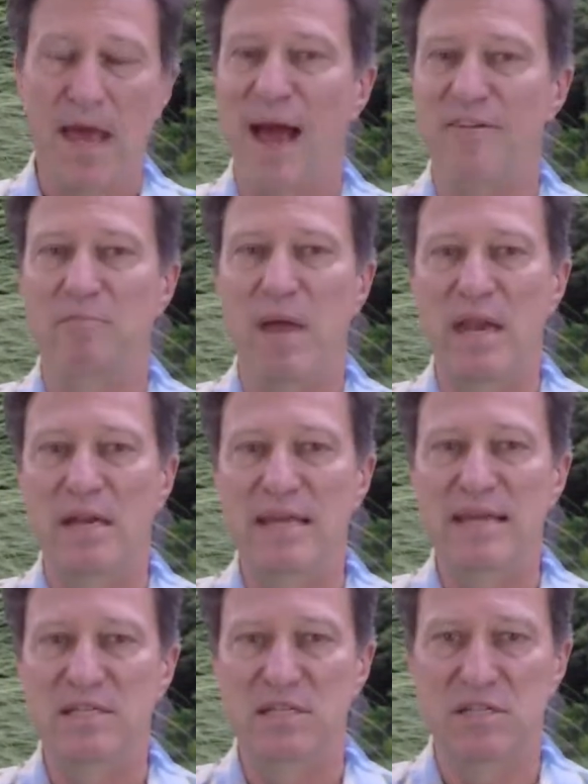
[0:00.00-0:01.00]
I've made it
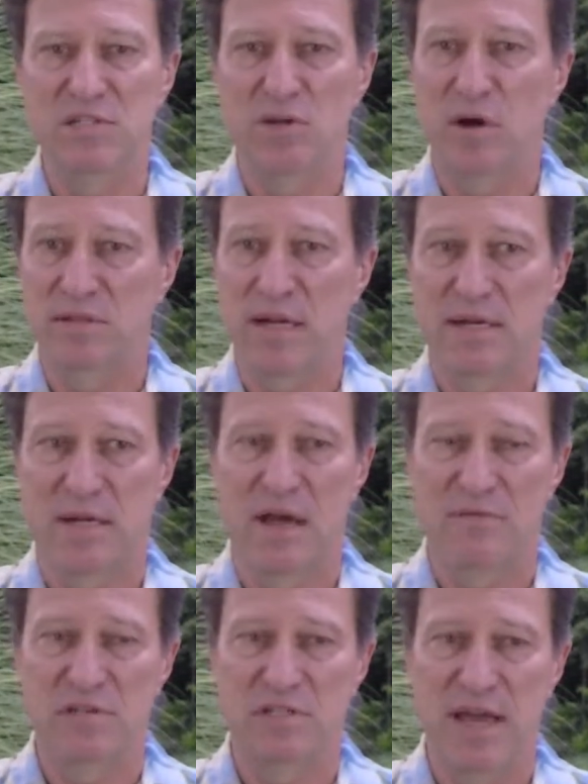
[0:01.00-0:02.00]
easy to start that
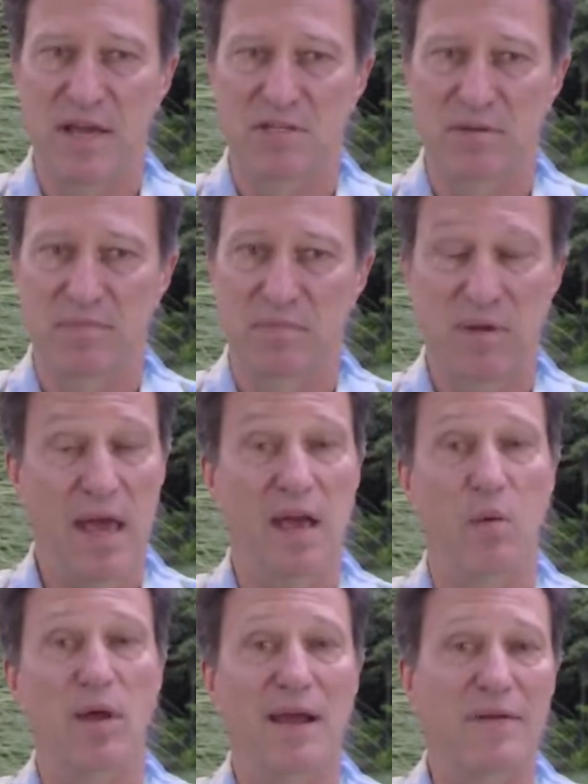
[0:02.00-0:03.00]
conversation. Hey,
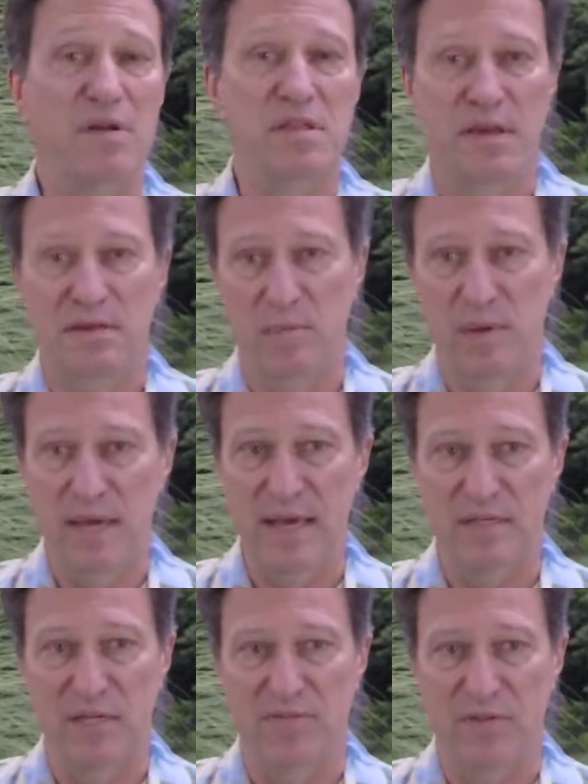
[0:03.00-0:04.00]
I want everything to be
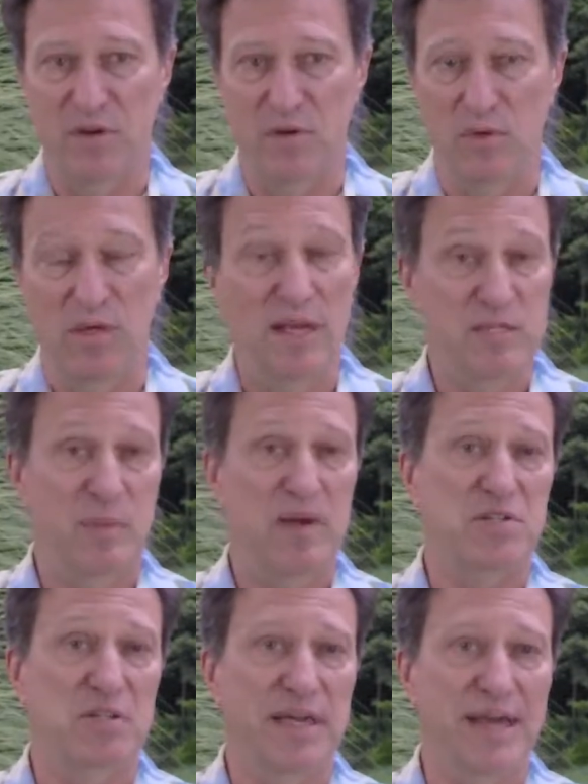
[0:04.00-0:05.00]
easy for you,
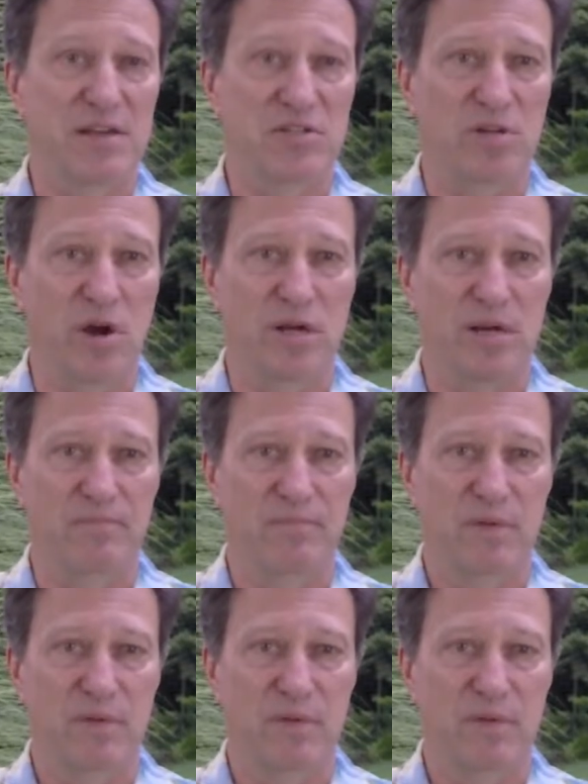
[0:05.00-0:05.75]
especially getting started.